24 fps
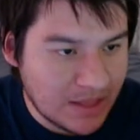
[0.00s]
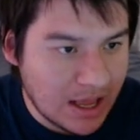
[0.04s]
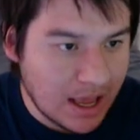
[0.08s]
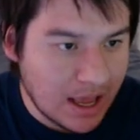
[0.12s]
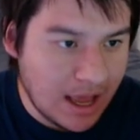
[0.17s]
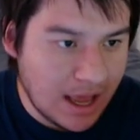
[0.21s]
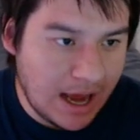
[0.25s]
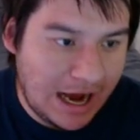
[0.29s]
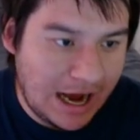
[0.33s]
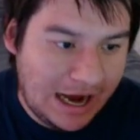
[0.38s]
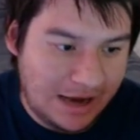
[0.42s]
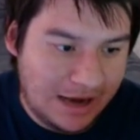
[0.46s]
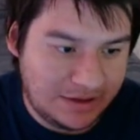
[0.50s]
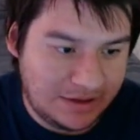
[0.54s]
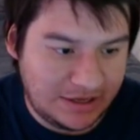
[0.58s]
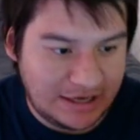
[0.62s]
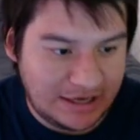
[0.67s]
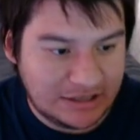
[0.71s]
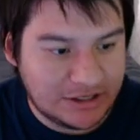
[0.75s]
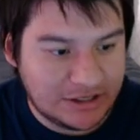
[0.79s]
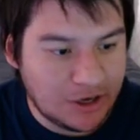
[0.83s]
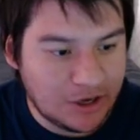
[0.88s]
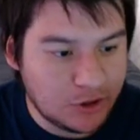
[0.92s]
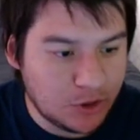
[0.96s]
The
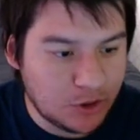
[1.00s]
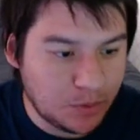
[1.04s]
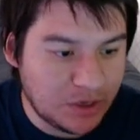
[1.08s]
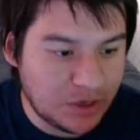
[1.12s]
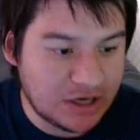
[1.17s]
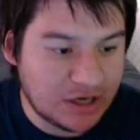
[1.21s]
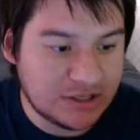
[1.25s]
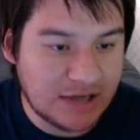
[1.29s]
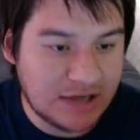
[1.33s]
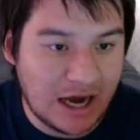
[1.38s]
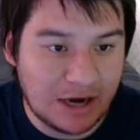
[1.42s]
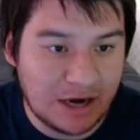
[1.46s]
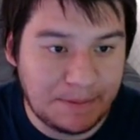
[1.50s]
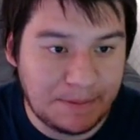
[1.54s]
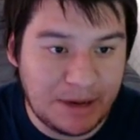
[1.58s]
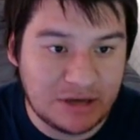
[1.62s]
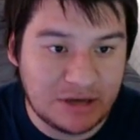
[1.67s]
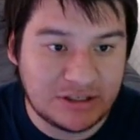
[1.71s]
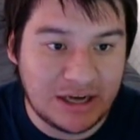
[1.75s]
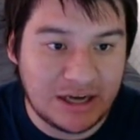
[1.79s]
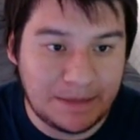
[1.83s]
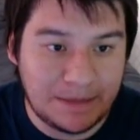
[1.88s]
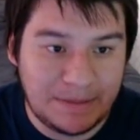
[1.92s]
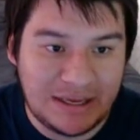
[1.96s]
next character we're going to talk about is
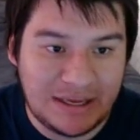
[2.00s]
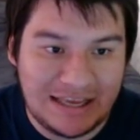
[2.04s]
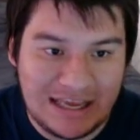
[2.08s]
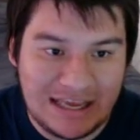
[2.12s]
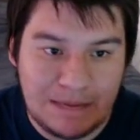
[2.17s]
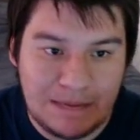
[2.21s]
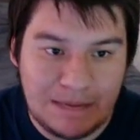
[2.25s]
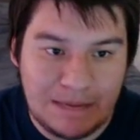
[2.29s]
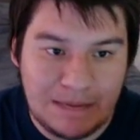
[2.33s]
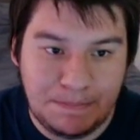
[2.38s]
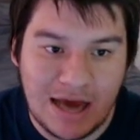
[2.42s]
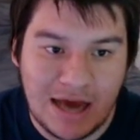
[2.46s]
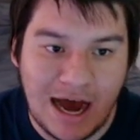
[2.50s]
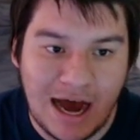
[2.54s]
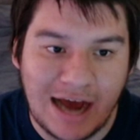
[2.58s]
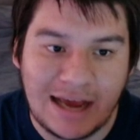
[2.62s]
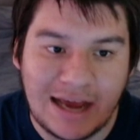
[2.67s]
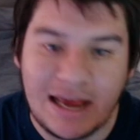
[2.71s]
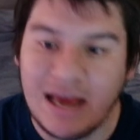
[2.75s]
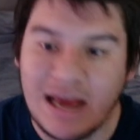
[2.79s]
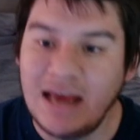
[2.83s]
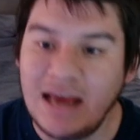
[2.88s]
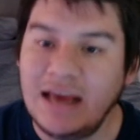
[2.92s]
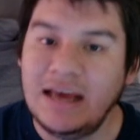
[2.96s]
going to be EPI.
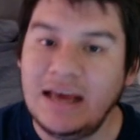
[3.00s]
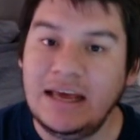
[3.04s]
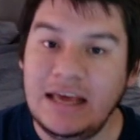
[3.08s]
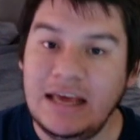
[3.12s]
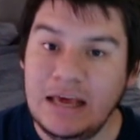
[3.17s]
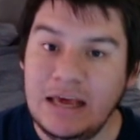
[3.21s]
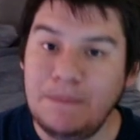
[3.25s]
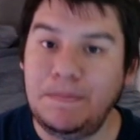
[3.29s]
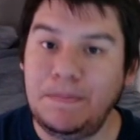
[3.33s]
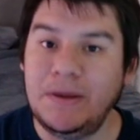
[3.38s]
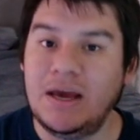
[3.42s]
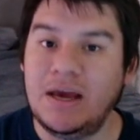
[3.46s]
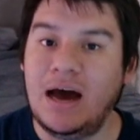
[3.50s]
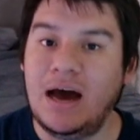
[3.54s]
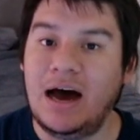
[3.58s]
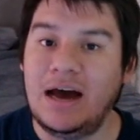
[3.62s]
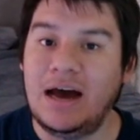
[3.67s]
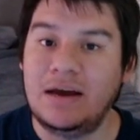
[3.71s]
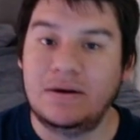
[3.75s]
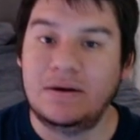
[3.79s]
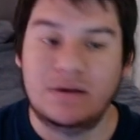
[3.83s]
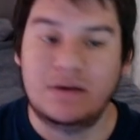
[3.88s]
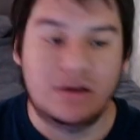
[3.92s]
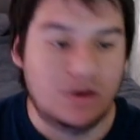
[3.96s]

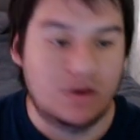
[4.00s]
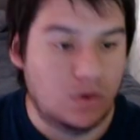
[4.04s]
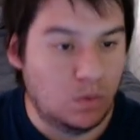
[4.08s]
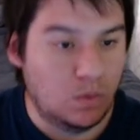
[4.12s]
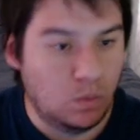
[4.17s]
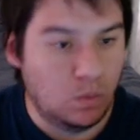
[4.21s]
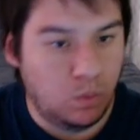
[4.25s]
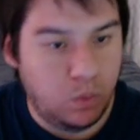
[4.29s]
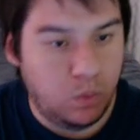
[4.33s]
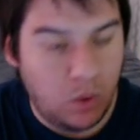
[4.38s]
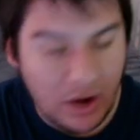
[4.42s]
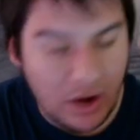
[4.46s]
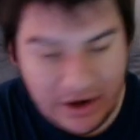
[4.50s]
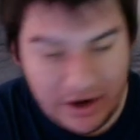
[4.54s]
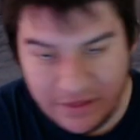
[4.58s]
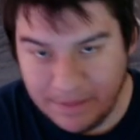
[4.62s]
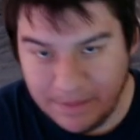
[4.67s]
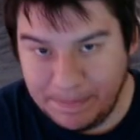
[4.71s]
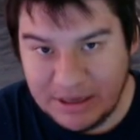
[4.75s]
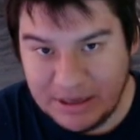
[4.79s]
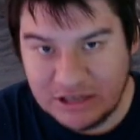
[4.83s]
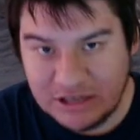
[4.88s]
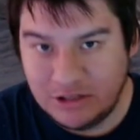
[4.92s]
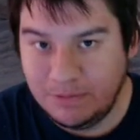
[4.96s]
EPI, one of the
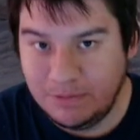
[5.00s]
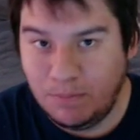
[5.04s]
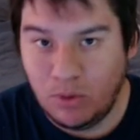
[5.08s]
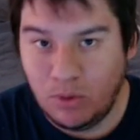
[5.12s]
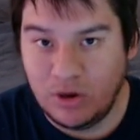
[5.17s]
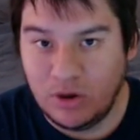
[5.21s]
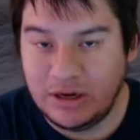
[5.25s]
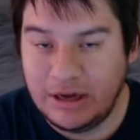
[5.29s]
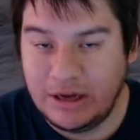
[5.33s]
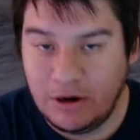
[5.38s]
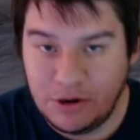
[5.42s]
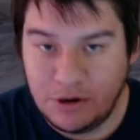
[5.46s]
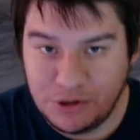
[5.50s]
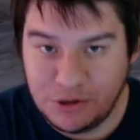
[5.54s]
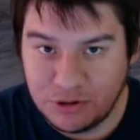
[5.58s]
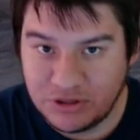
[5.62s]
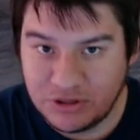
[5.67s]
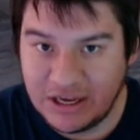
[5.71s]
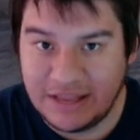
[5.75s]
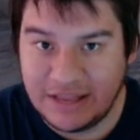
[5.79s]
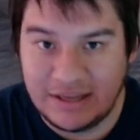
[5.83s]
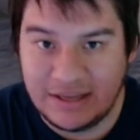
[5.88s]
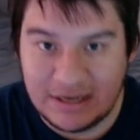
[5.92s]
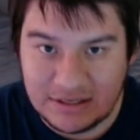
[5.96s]
best support characters
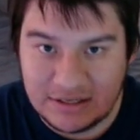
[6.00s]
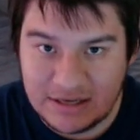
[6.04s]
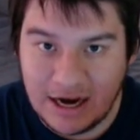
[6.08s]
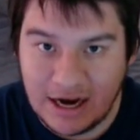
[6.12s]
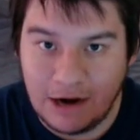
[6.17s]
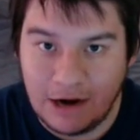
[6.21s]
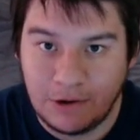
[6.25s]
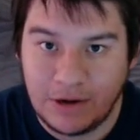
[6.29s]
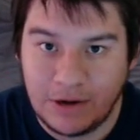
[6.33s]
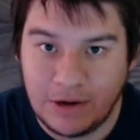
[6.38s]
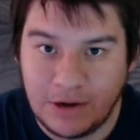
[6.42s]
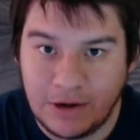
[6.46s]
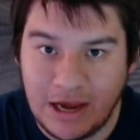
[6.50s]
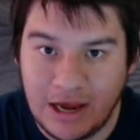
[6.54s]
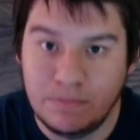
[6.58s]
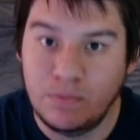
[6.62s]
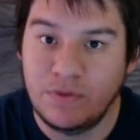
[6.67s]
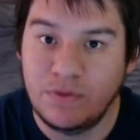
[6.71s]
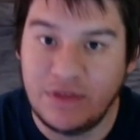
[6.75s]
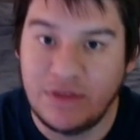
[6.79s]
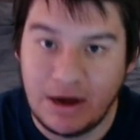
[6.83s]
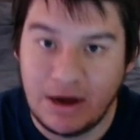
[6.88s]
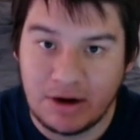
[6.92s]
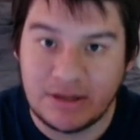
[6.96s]
in the entire game,
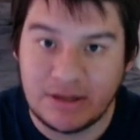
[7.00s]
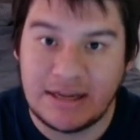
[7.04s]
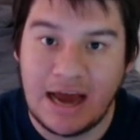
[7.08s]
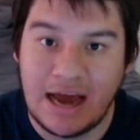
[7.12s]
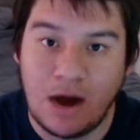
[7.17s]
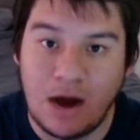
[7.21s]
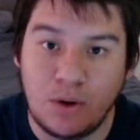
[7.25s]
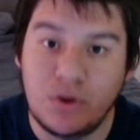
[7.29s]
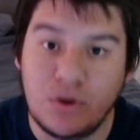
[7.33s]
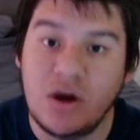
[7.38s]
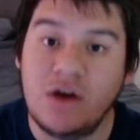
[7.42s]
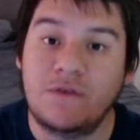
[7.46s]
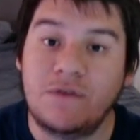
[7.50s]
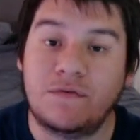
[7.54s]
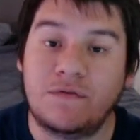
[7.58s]
without a doubt, for